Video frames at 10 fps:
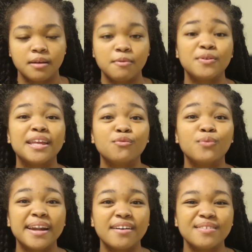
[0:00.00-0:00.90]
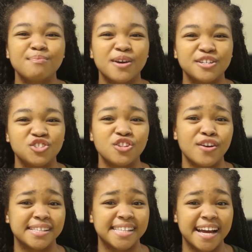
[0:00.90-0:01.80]
But when they went out and marched
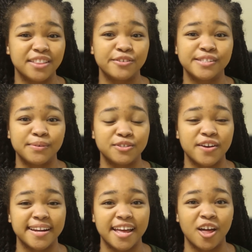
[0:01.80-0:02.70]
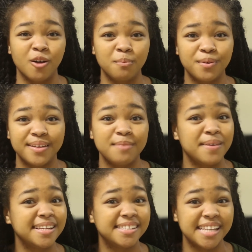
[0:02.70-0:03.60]
alongside those they were trying to help, it
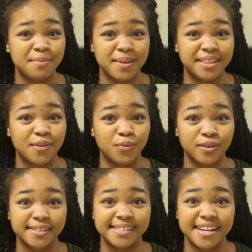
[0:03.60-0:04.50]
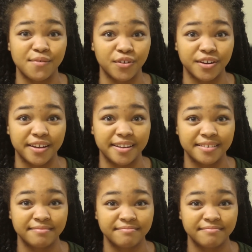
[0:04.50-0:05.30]
made a statement that words never could.